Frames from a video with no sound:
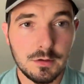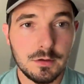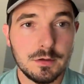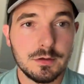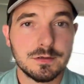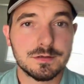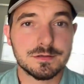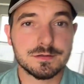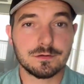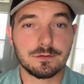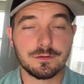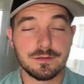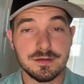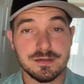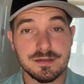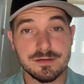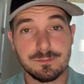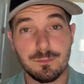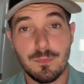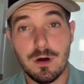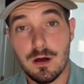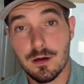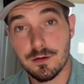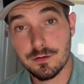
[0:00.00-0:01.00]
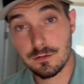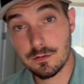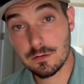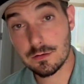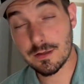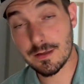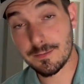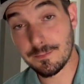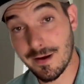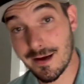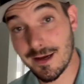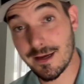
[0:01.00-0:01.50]
So this model,
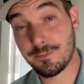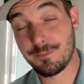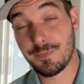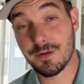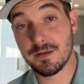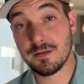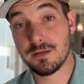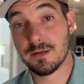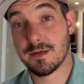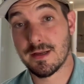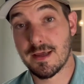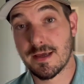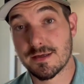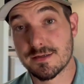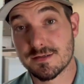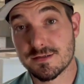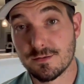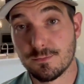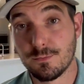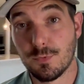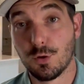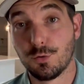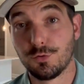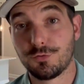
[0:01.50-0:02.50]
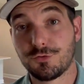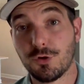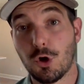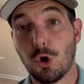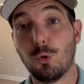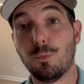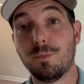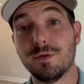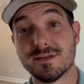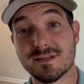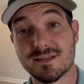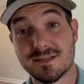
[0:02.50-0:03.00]
in my opinion, has the most
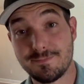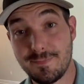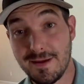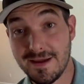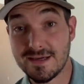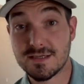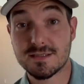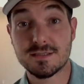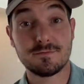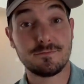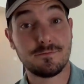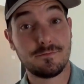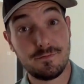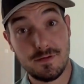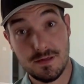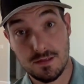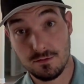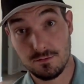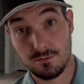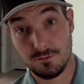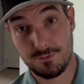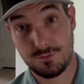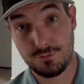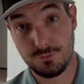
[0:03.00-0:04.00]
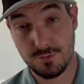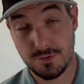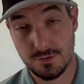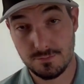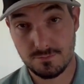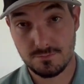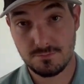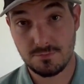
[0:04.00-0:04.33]
open space feel to it.